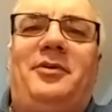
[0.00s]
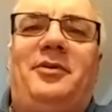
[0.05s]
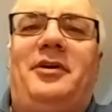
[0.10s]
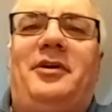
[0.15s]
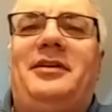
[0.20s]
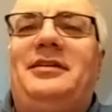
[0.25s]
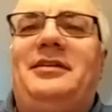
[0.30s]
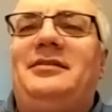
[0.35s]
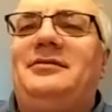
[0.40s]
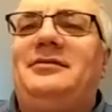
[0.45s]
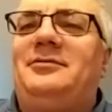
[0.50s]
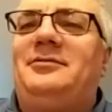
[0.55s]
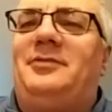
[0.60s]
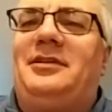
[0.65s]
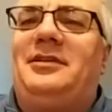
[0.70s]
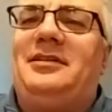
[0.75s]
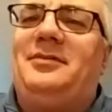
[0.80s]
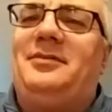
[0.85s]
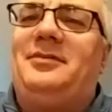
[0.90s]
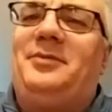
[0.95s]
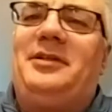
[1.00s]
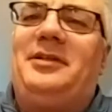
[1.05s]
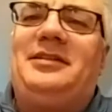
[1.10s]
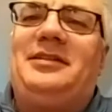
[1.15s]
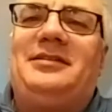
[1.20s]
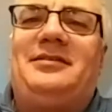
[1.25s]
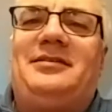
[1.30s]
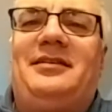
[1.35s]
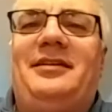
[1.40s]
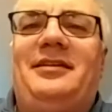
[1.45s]
in one of the
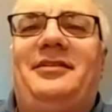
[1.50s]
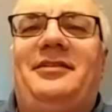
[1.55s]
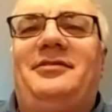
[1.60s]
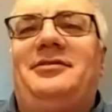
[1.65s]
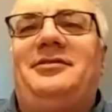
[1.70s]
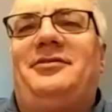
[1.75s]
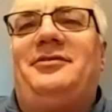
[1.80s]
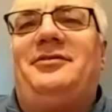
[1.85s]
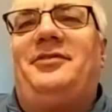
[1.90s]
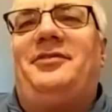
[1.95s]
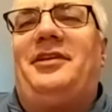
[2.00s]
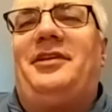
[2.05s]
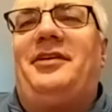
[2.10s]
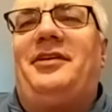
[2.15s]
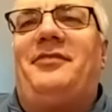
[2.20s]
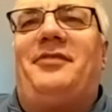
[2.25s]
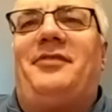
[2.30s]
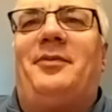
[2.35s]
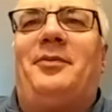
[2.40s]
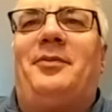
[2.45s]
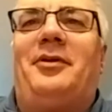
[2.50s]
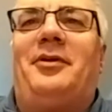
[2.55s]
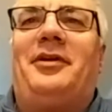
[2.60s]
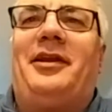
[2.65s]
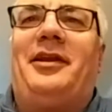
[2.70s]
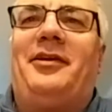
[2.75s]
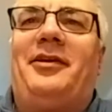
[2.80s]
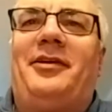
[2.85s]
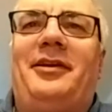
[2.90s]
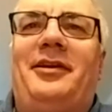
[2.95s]
biggest leaders over there from
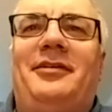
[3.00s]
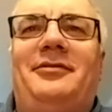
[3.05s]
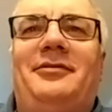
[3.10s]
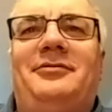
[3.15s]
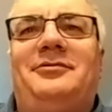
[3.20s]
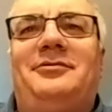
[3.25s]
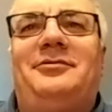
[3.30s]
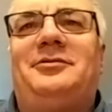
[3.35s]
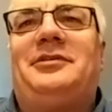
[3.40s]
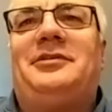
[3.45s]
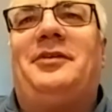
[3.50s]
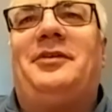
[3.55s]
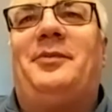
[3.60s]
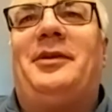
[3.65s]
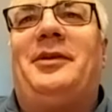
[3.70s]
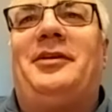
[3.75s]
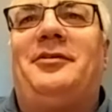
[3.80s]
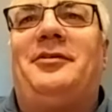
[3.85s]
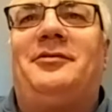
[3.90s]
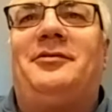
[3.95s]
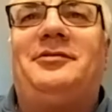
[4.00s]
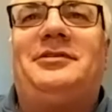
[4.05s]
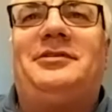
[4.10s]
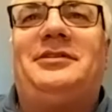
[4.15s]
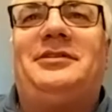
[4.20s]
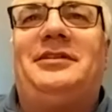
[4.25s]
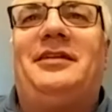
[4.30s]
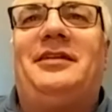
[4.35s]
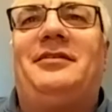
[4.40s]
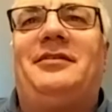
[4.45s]
Bulgaria, that everybody knows. He's a
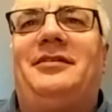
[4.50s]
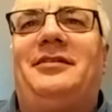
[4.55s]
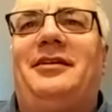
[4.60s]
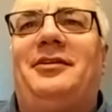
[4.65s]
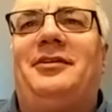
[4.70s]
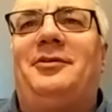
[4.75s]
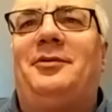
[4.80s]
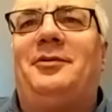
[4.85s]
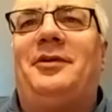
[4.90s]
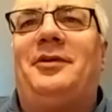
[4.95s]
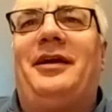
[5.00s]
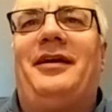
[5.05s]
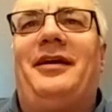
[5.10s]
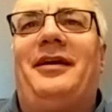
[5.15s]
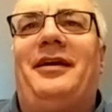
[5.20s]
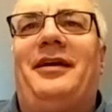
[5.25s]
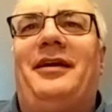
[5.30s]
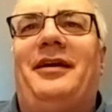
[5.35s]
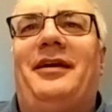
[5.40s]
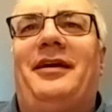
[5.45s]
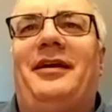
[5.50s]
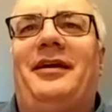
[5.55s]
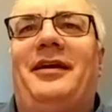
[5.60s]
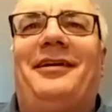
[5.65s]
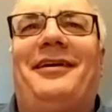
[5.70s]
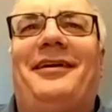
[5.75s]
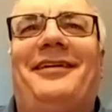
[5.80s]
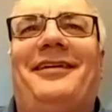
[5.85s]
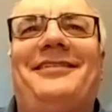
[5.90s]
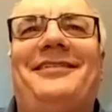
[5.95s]
young gun ho guy, good
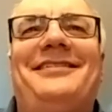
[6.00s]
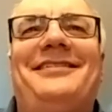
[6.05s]
looking guy.